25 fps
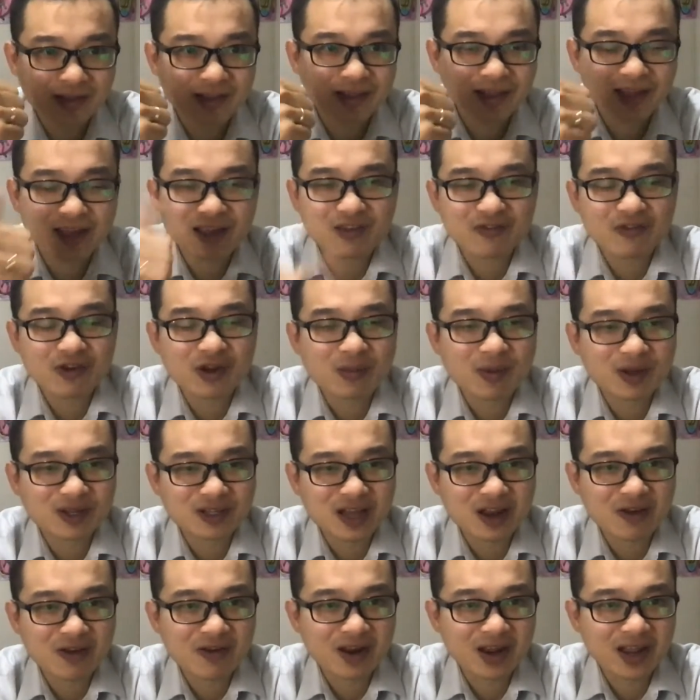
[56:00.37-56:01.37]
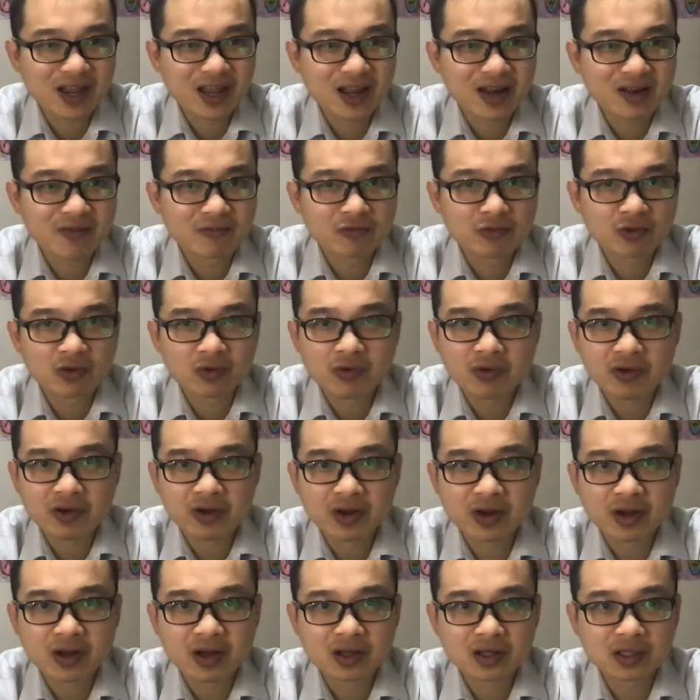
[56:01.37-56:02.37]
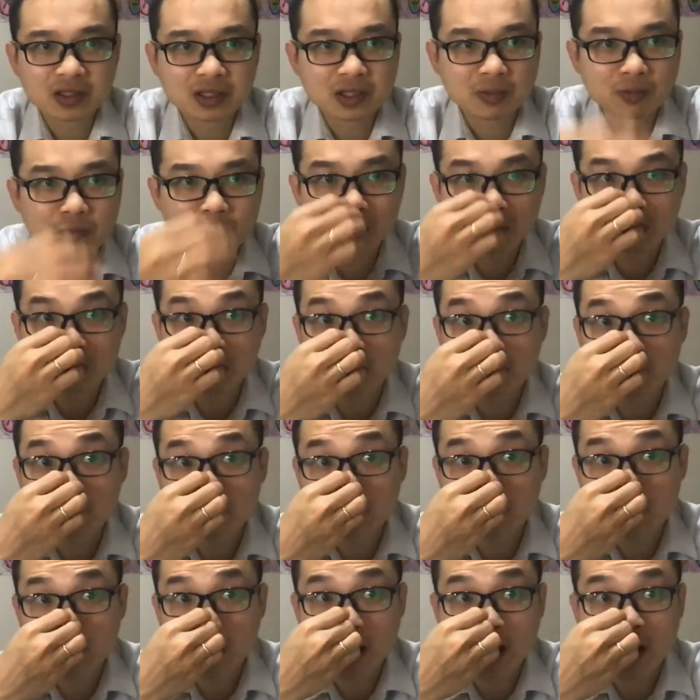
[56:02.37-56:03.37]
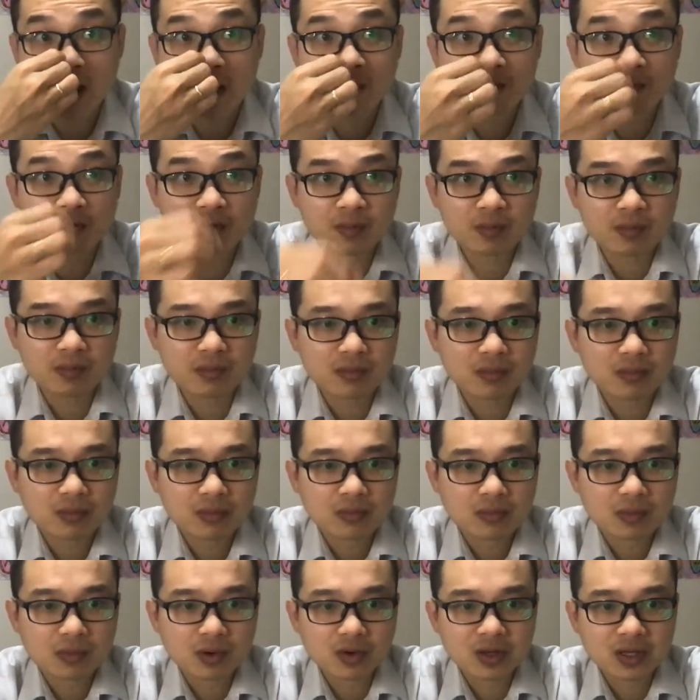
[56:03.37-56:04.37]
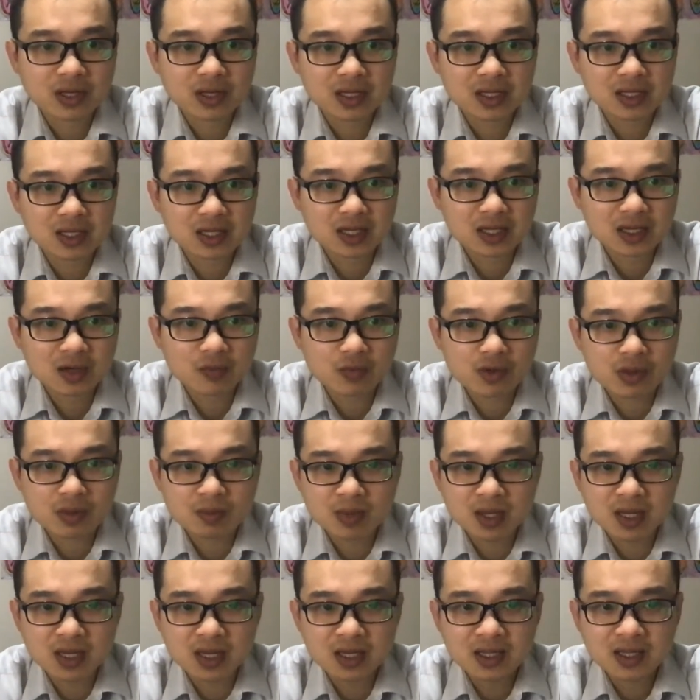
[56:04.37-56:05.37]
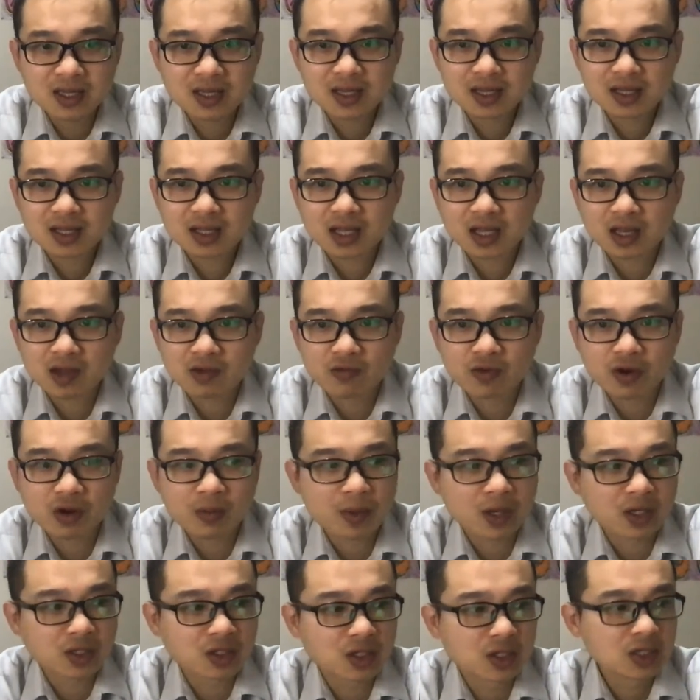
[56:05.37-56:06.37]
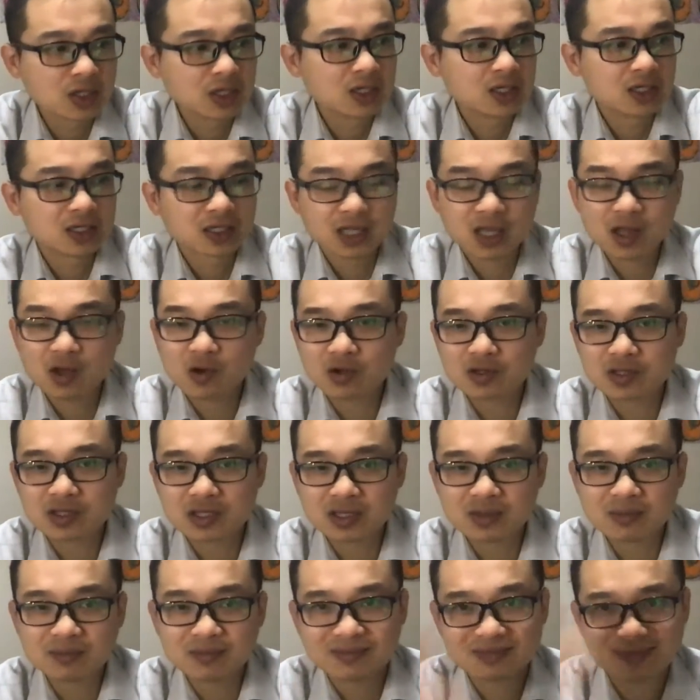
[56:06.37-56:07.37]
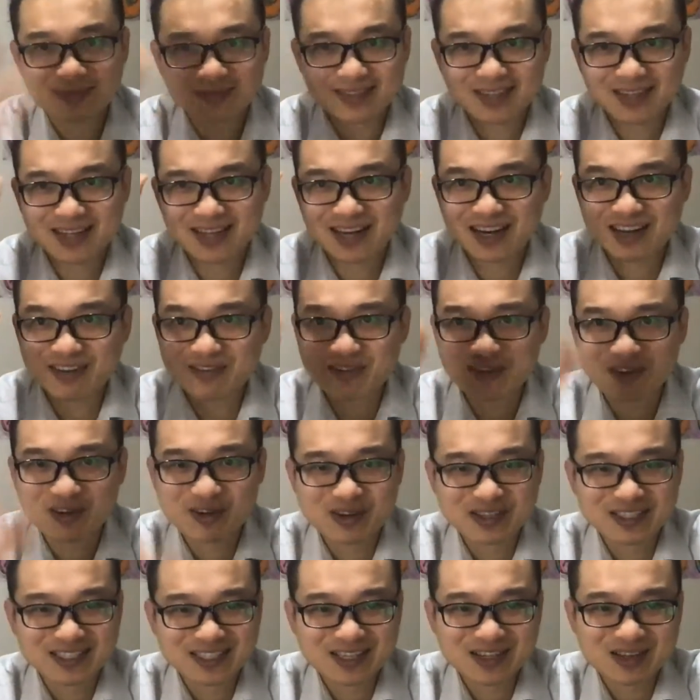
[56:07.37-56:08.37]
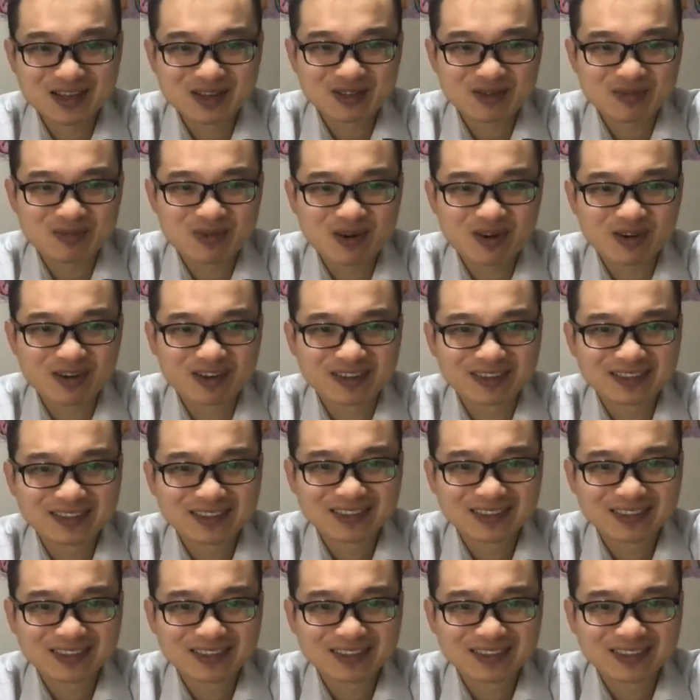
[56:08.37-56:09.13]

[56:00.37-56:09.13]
Thank you very much, Eric and Veronica, supporting me every morning in here with me. Thank you very much. Stay awesome. Love you all. See you tomorrow.